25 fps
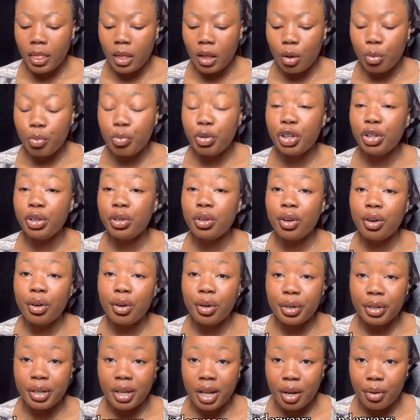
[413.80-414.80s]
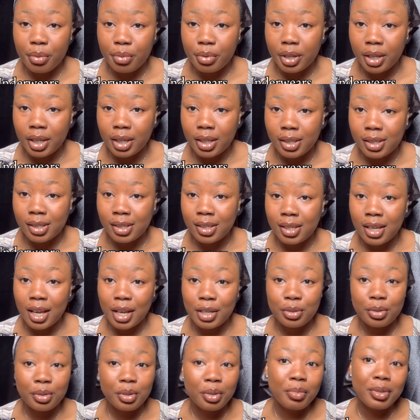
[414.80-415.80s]
Bring your underwears. I
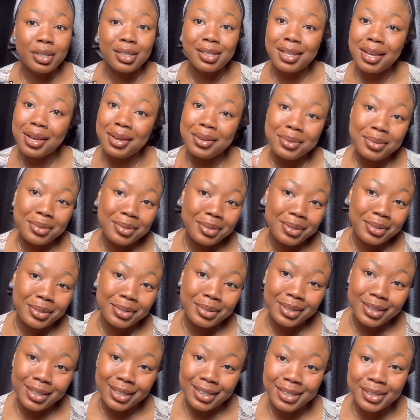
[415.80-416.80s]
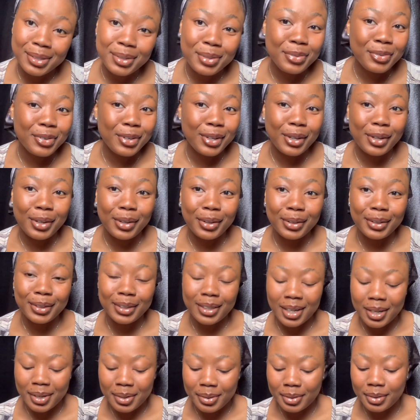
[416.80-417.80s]
shouldn't be telling you this. Don't forget your
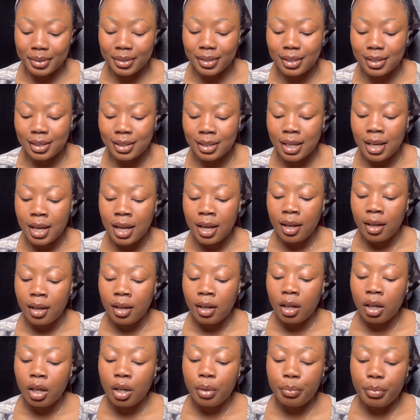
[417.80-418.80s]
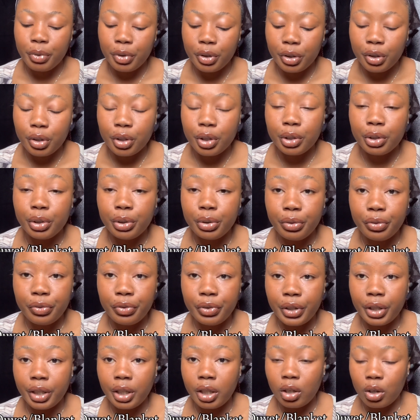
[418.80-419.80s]
underwears. Bring your
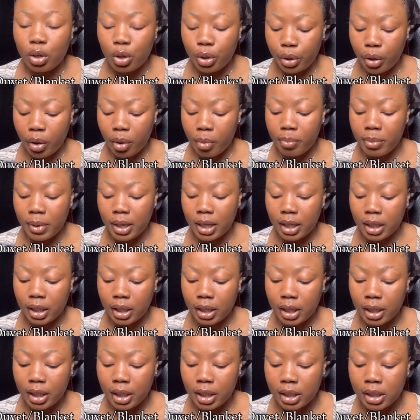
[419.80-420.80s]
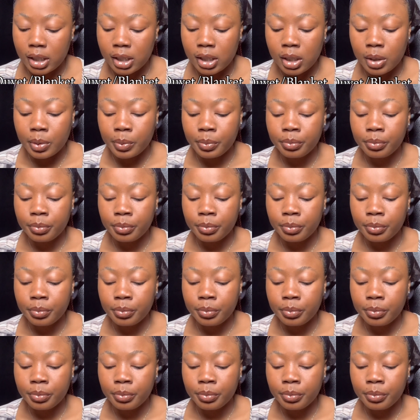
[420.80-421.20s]
duvet or your blanket.